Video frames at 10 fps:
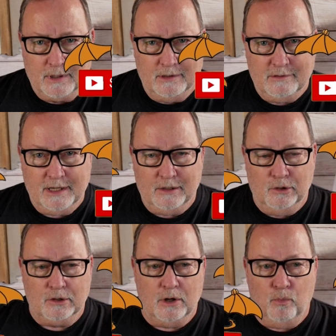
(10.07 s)
to take a
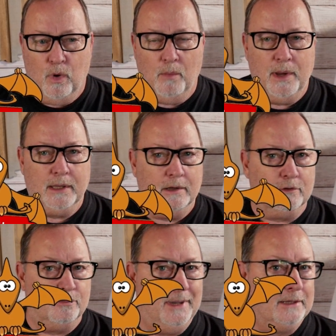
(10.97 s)
look at what we can
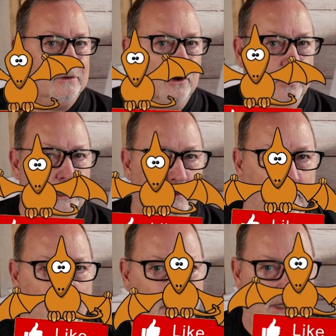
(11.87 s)
expect going into
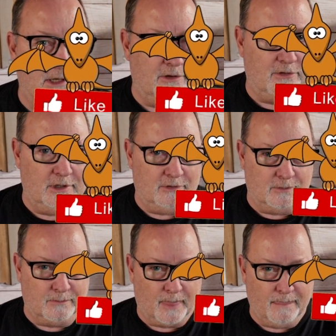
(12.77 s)
the holiday
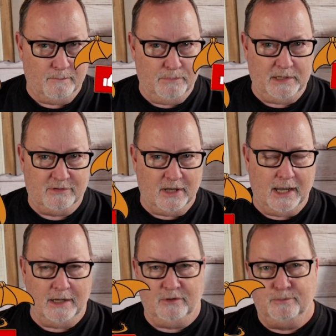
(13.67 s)
season,
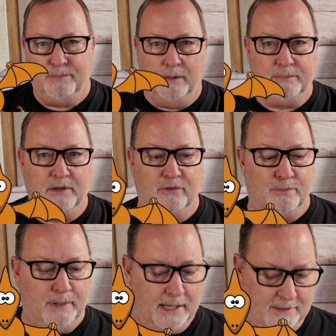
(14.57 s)
besides pumpkin
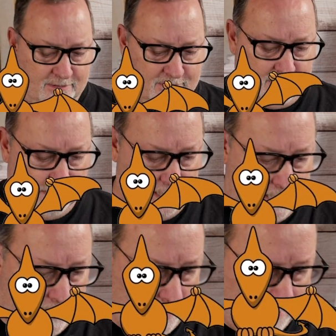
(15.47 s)
spice
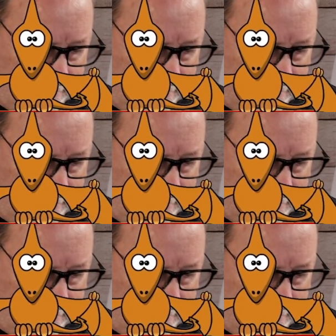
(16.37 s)
and